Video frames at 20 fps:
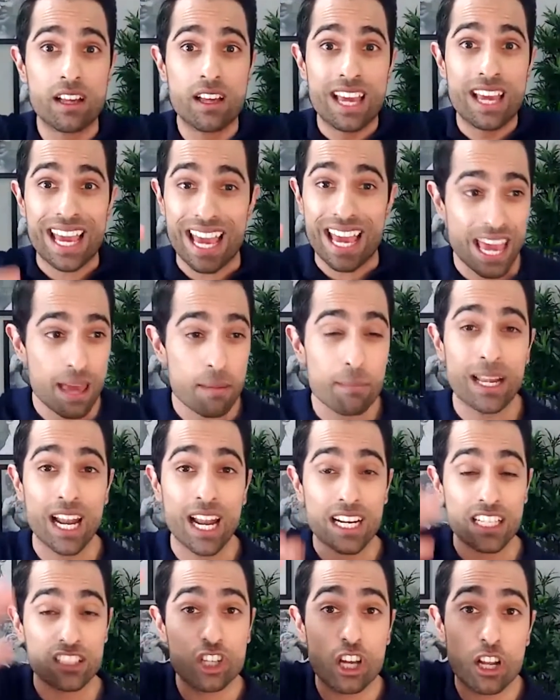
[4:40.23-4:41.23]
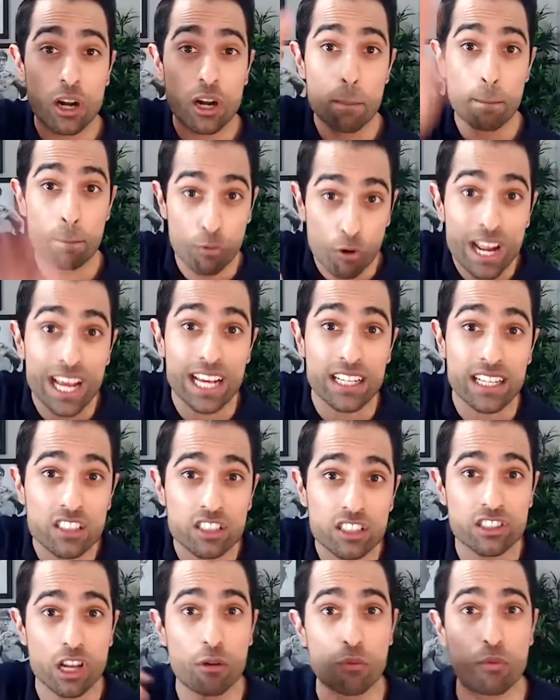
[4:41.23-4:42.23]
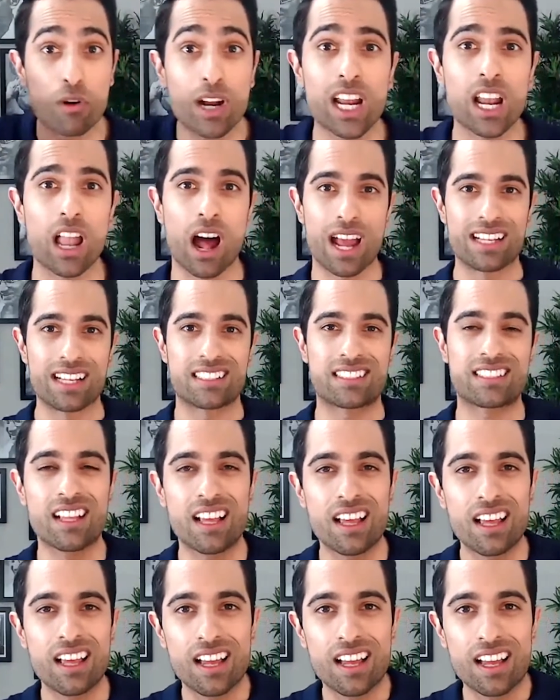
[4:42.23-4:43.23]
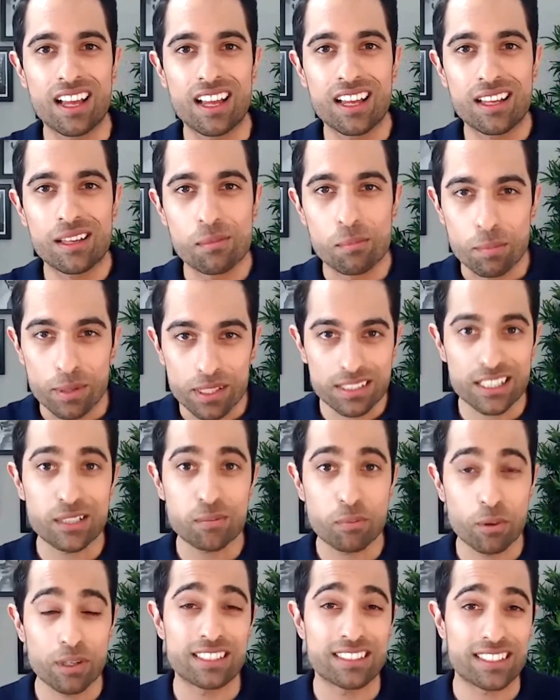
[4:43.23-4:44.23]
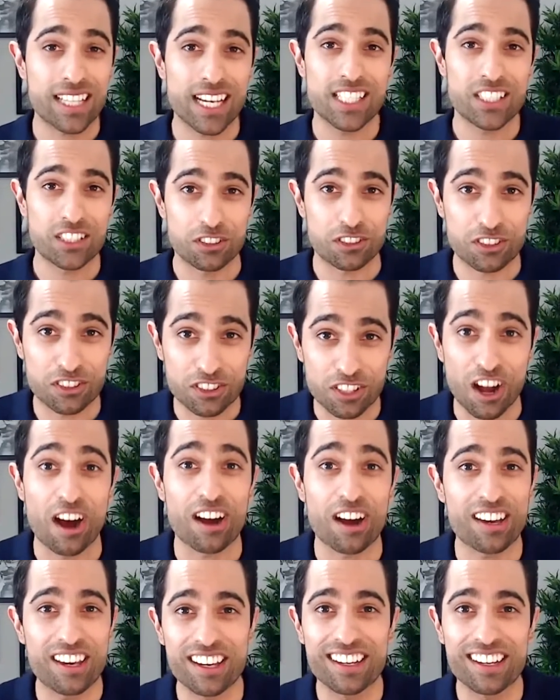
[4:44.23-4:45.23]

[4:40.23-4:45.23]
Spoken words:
It hit me like a ton of bricks because I realized business presentations suck.